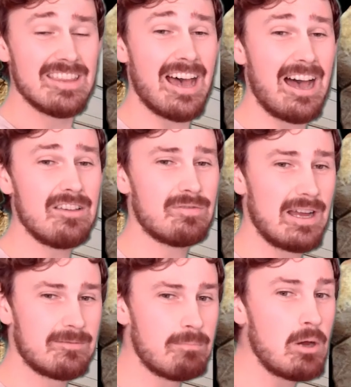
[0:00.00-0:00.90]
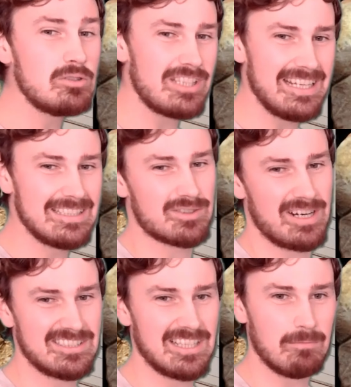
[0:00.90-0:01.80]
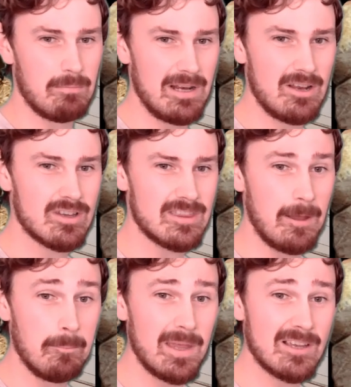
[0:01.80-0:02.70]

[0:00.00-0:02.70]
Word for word: that I find most interesting when we look at them,